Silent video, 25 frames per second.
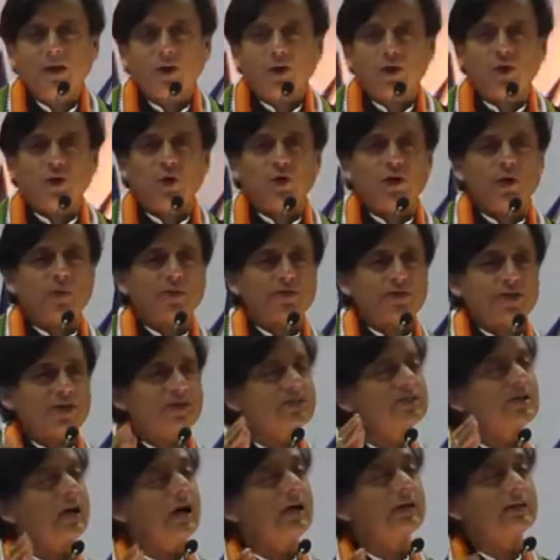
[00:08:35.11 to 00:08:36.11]
You know, there was
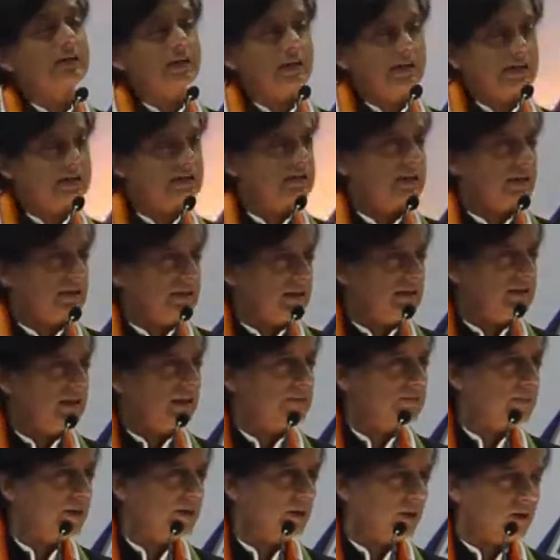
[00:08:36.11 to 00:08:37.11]
a startling study
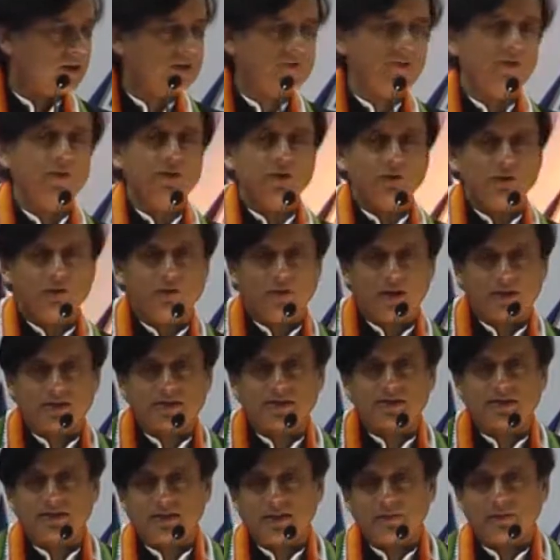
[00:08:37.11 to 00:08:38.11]
done by Oxford
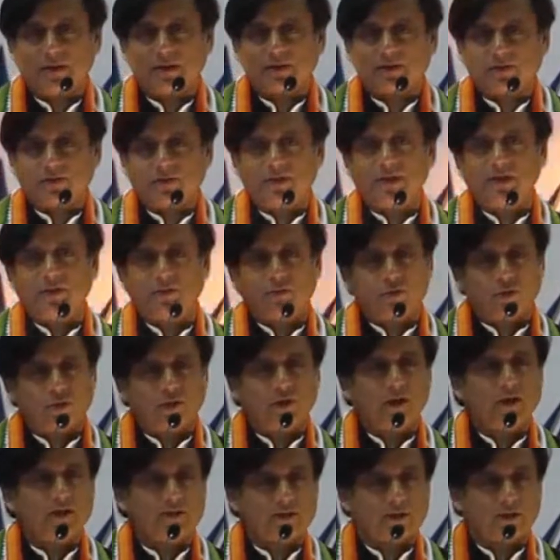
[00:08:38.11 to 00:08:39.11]
University about 3 or
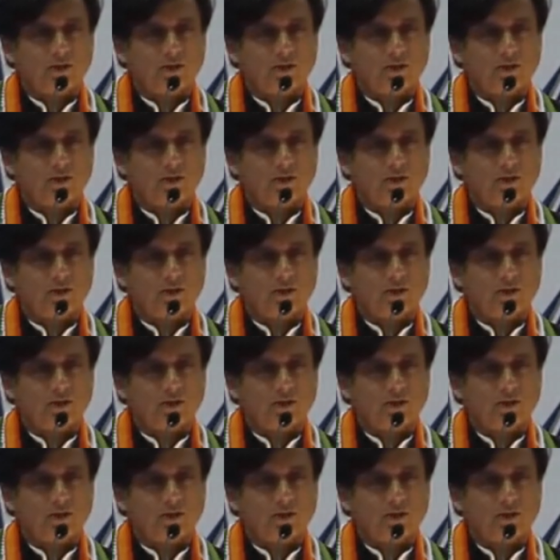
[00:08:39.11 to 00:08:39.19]
4 years